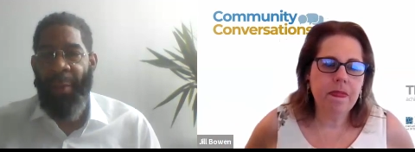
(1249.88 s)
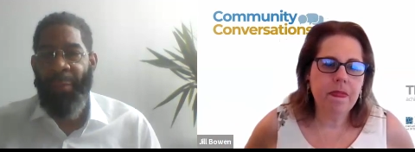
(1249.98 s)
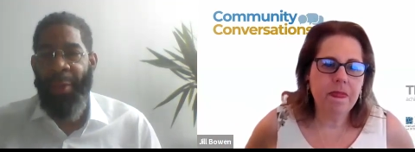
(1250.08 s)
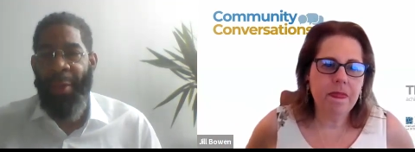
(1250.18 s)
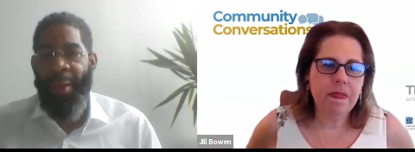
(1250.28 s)

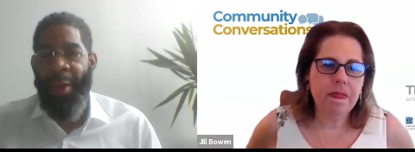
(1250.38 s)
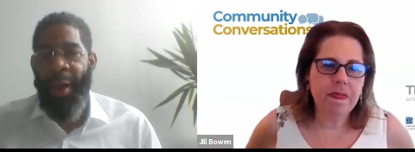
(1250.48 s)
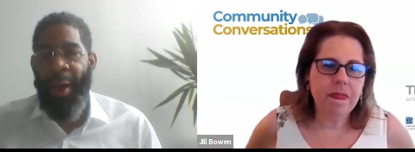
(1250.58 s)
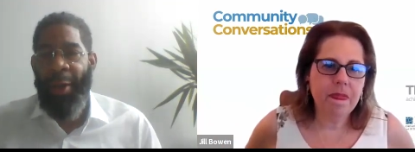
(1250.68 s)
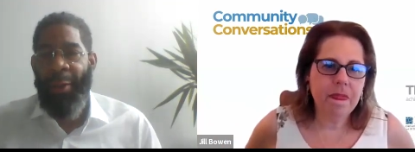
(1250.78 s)
Speaker 1: um,
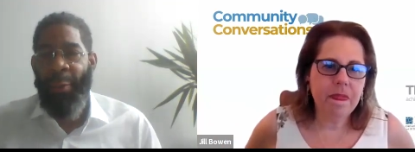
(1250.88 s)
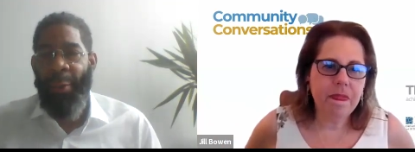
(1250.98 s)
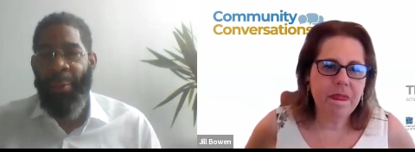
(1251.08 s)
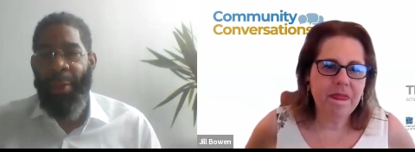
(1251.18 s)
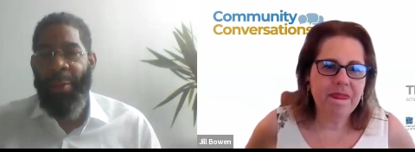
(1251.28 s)
uh,
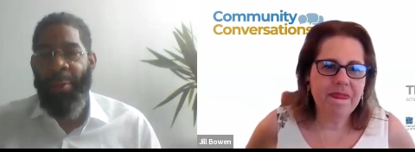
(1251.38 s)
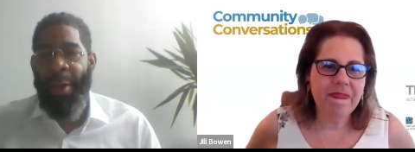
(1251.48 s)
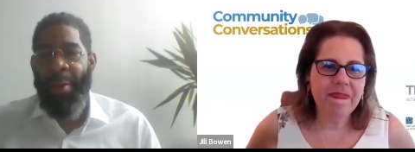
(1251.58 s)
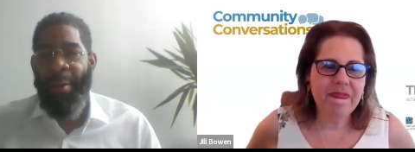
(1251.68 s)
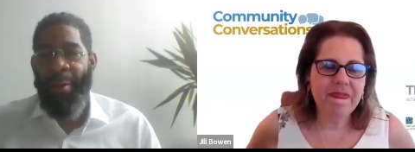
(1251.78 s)
we
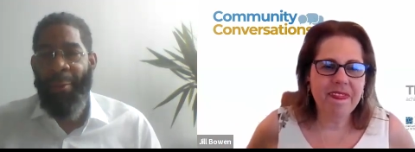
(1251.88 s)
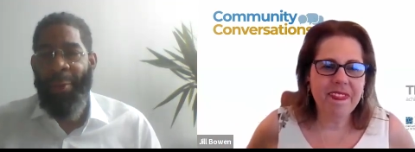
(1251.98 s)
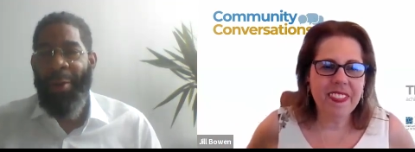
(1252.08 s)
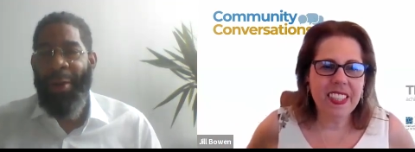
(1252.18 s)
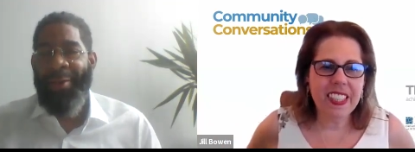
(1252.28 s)
we are
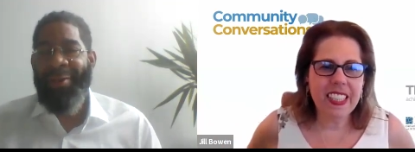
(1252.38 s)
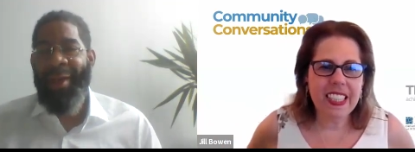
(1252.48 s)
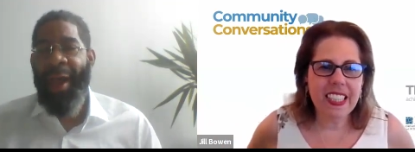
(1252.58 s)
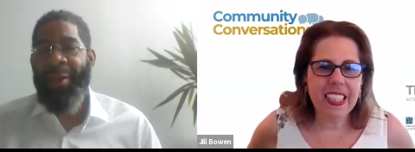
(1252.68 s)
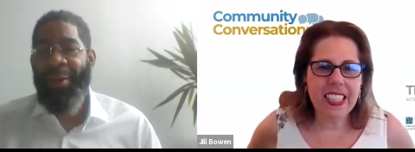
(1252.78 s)
we are
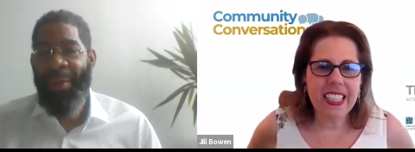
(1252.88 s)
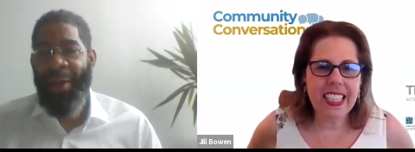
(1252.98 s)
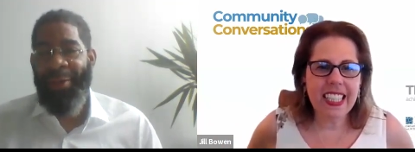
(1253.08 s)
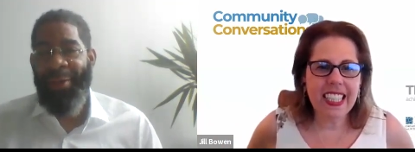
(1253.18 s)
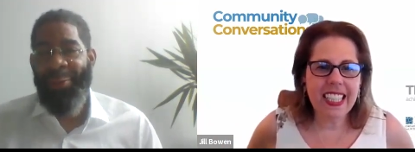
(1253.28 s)
excited
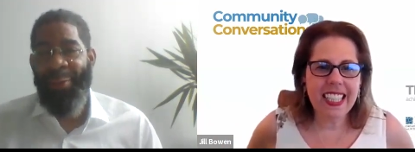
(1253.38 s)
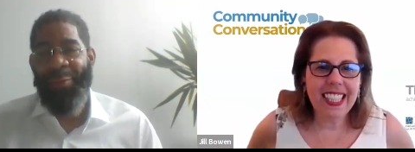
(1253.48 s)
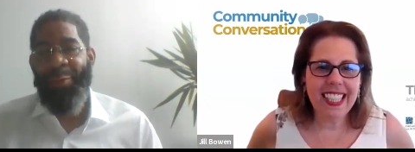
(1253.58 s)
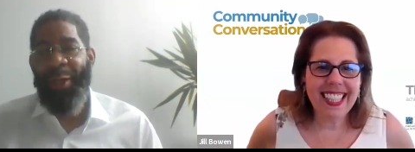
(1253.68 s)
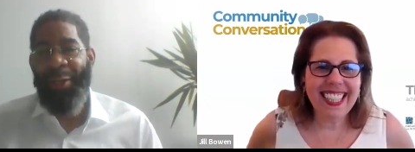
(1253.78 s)
about this. We
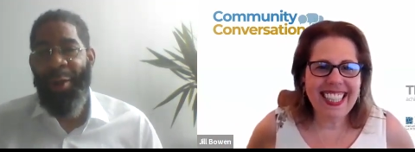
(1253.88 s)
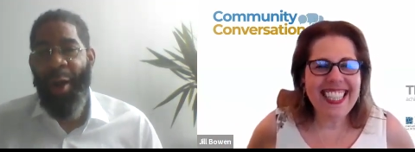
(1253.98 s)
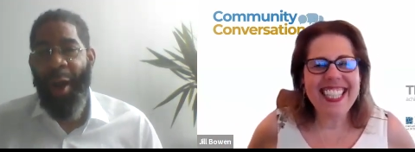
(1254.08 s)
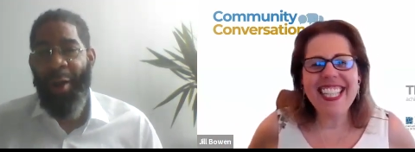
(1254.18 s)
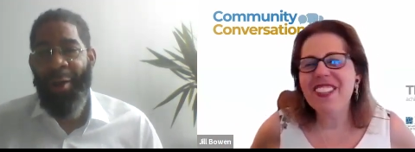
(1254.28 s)
really
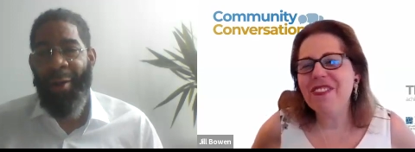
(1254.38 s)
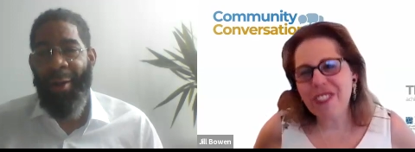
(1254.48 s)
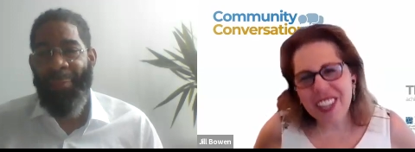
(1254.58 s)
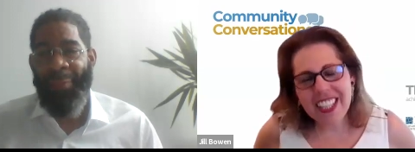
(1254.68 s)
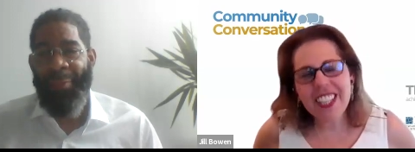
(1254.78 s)
are. This,
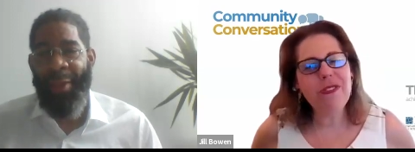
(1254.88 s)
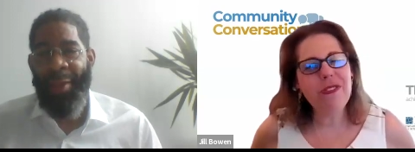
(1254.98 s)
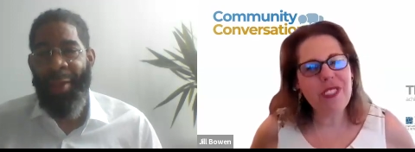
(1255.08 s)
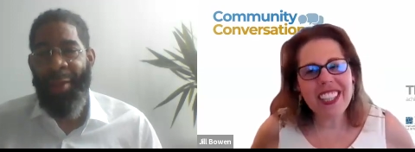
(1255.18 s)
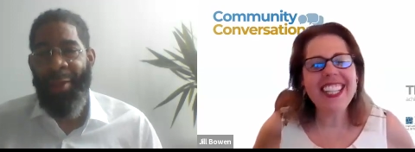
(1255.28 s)
re- um, this
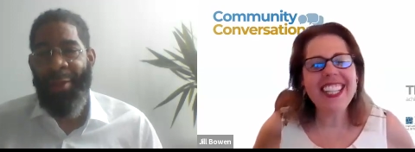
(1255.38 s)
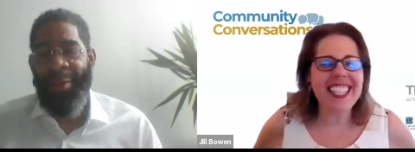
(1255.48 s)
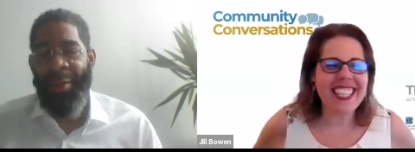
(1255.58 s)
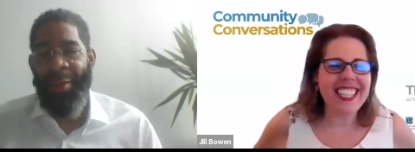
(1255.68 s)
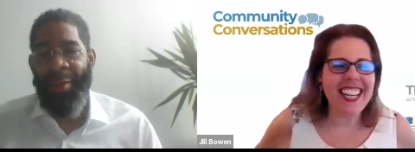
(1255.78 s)
really and, is
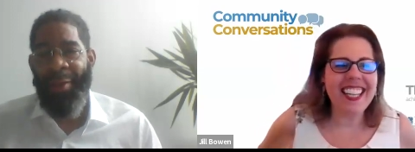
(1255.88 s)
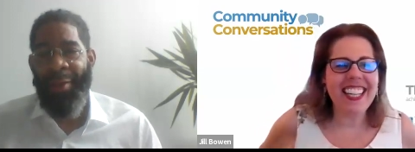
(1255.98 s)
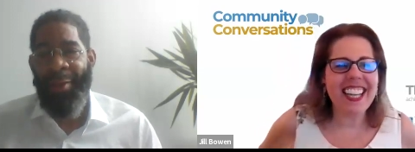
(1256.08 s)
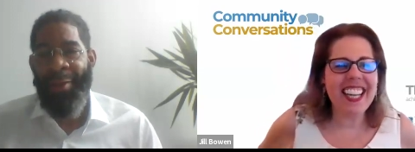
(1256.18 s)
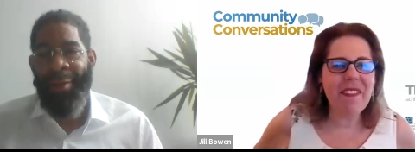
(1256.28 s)

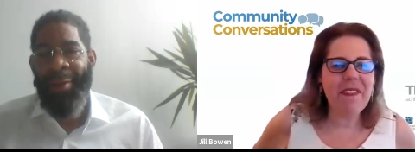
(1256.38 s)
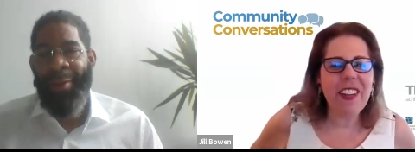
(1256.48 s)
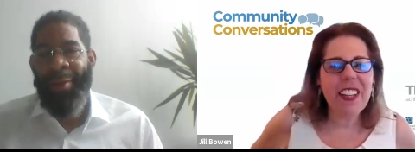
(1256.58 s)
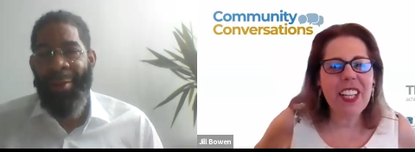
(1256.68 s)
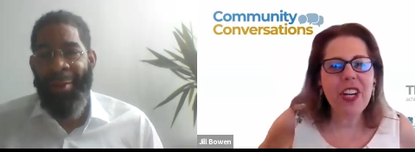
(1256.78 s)
Speaker 2: exciting, and I'm
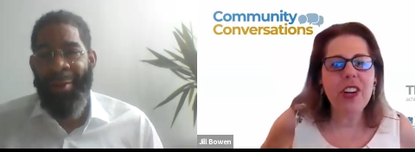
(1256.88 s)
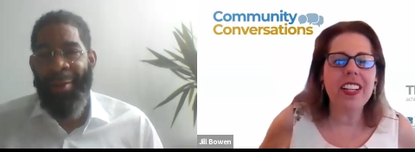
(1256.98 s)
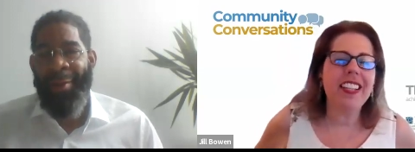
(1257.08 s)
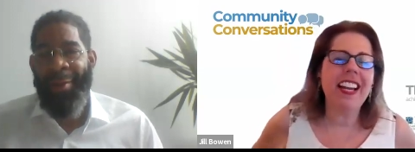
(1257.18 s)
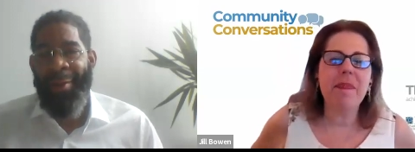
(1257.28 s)
feeling your
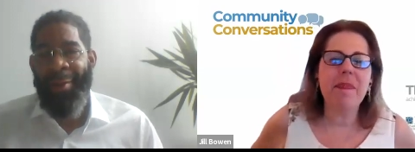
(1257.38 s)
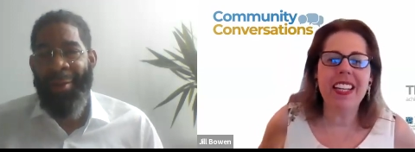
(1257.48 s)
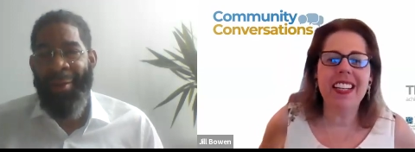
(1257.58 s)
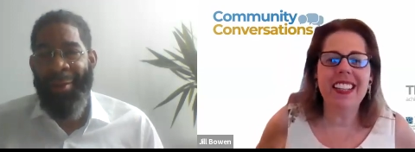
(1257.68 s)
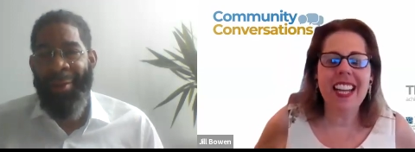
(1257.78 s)
excitement.
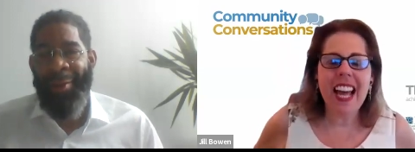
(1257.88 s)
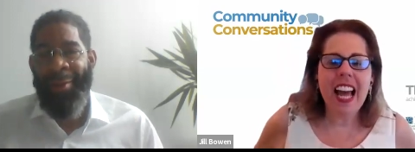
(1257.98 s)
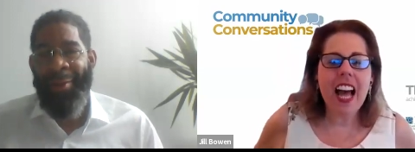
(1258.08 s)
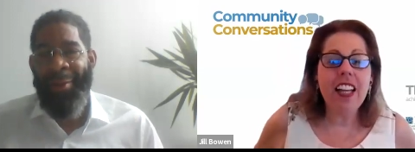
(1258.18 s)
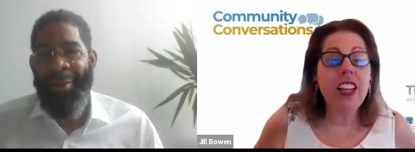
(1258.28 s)
And
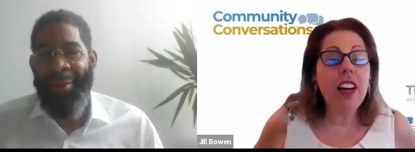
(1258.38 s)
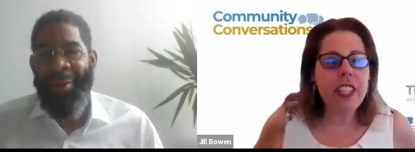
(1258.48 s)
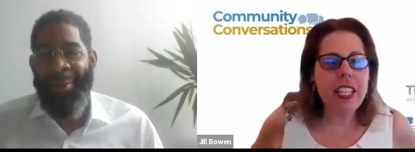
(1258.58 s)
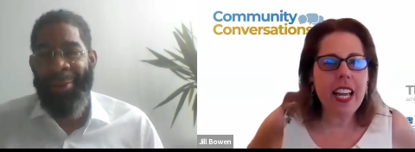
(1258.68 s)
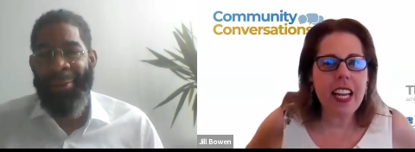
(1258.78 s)
I'd love
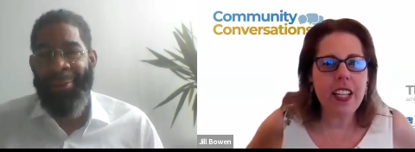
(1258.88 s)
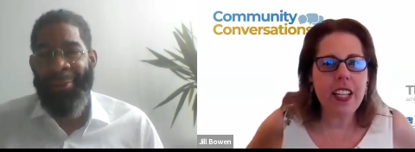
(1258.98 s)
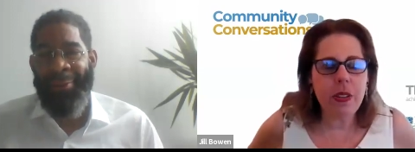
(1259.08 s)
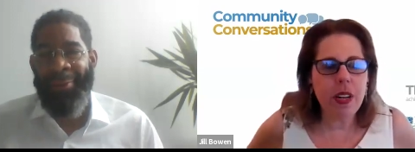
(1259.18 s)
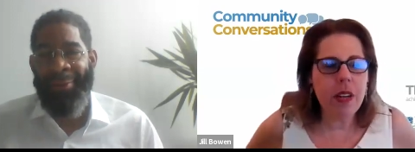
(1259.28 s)
to take a
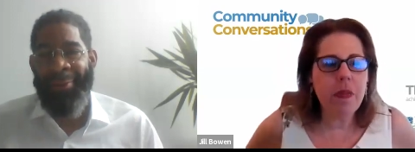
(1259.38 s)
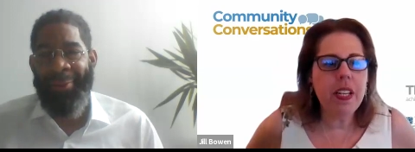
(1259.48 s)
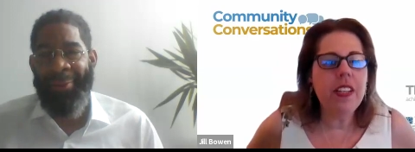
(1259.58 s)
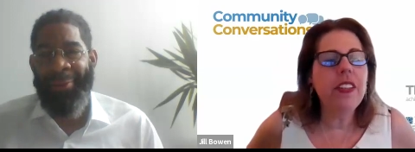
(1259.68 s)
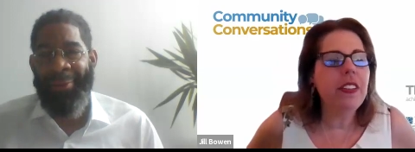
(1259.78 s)
tour when
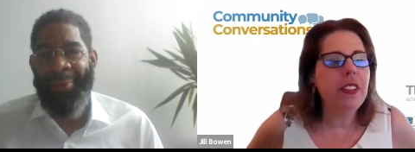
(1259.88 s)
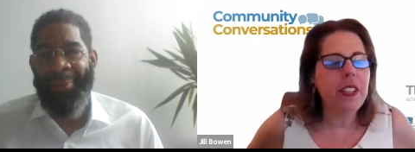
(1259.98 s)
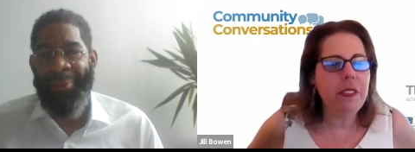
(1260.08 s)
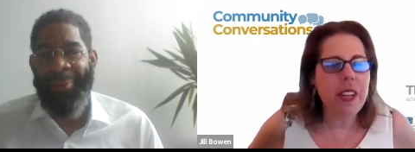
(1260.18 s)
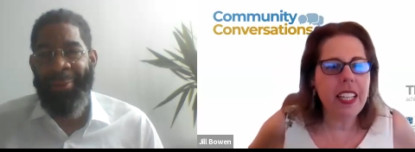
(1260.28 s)
you're
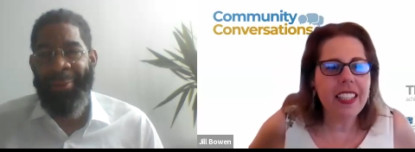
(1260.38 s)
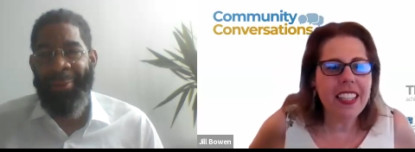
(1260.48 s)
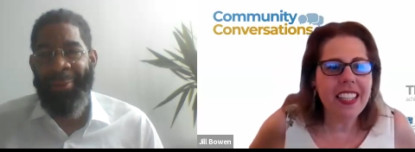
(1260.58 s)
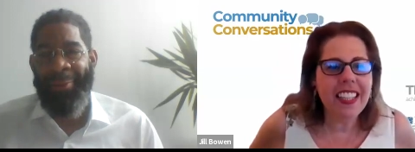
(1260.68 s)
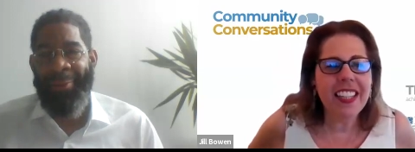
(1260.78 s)
you're ready
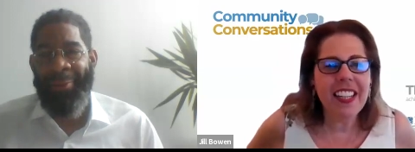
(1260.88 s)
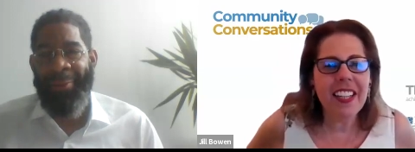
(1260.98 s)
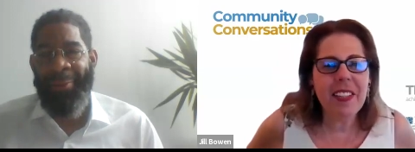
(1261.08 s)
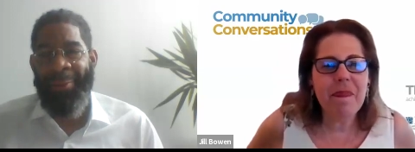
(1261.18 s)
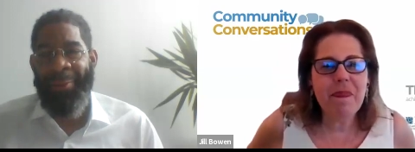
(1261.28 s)
to
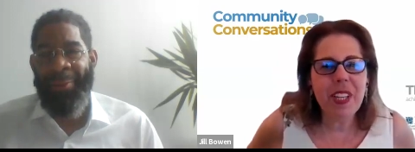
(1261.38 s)
um,